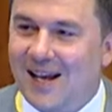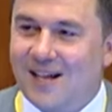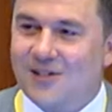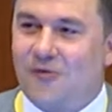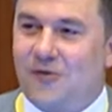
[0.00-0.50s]

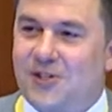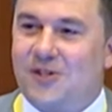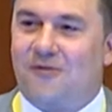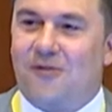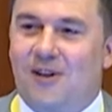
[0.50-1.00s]
So first
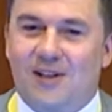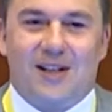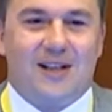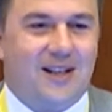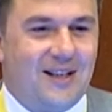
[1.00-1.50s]
of
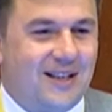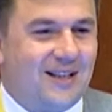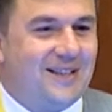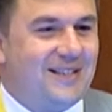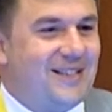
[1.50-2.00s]

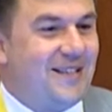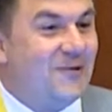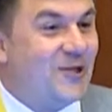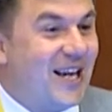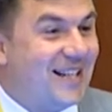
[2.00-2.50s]
all,
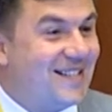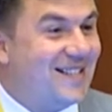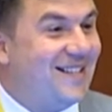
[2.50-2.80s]
distinguished guests,